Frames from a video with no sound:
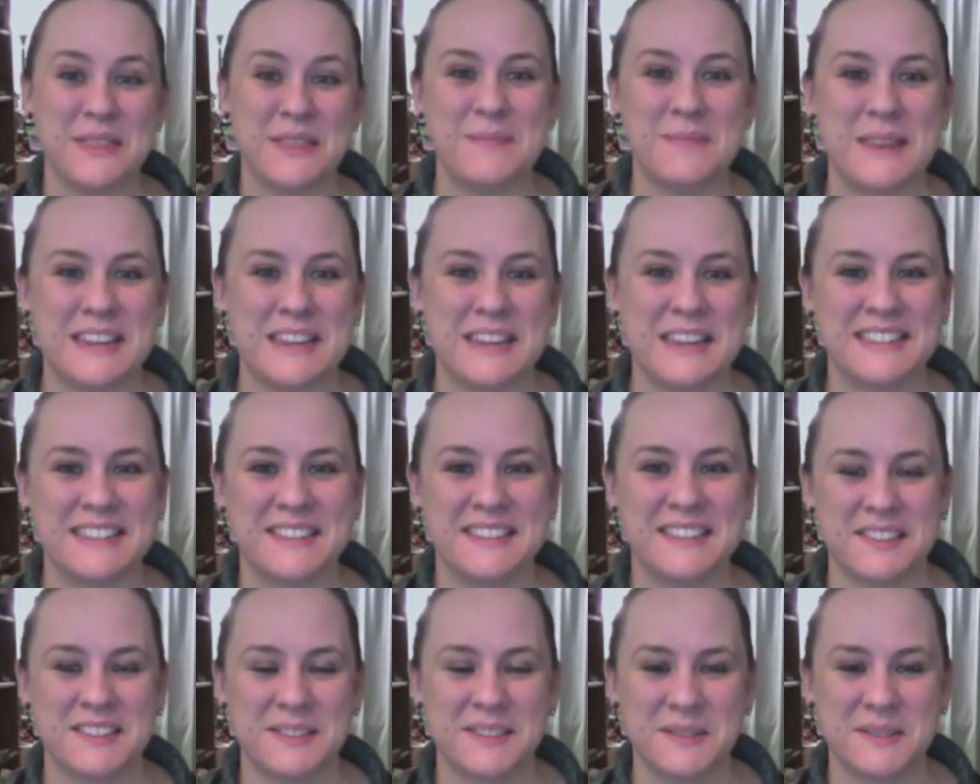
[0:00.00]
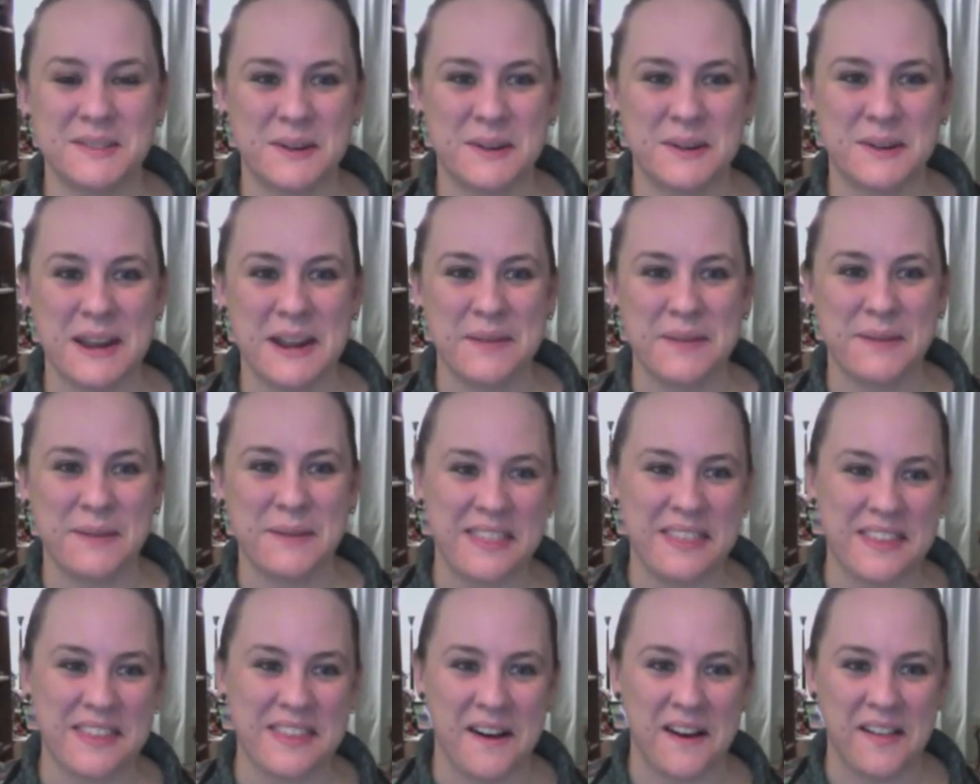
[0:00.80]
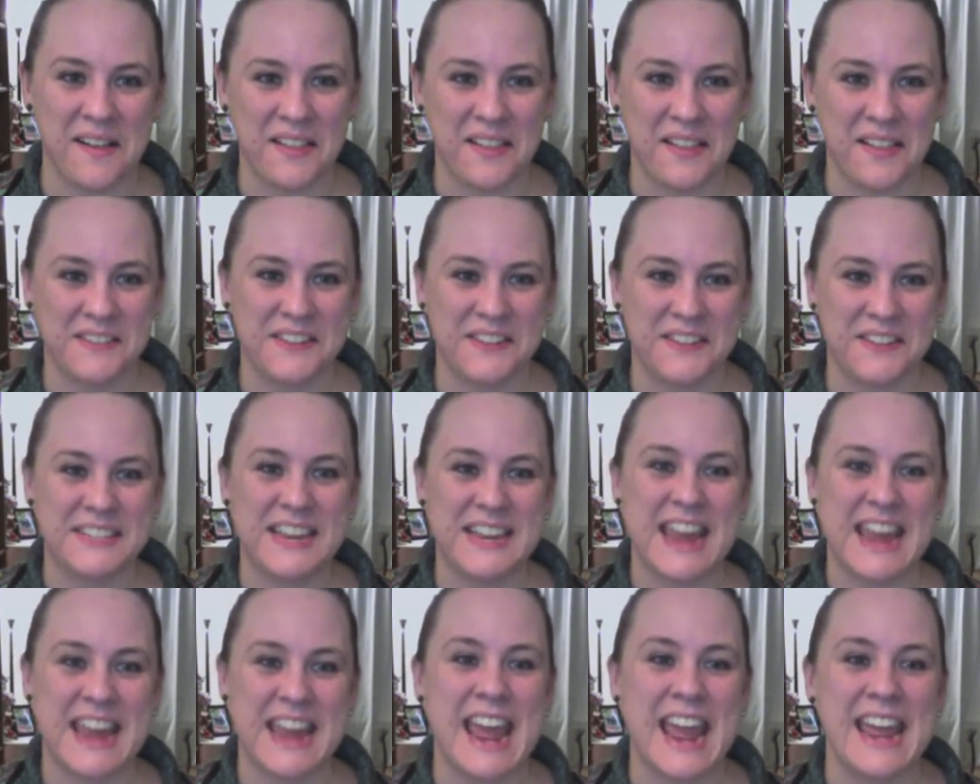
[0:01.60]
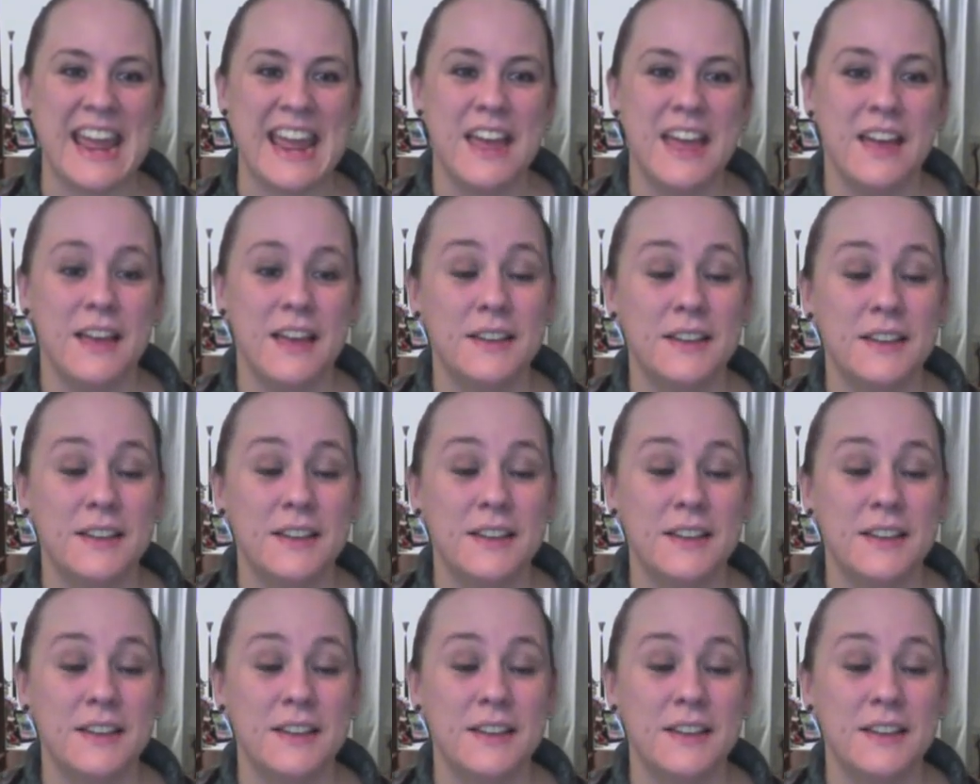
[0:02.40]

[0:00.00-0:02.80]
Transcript: The Biggest Story, with all of you today.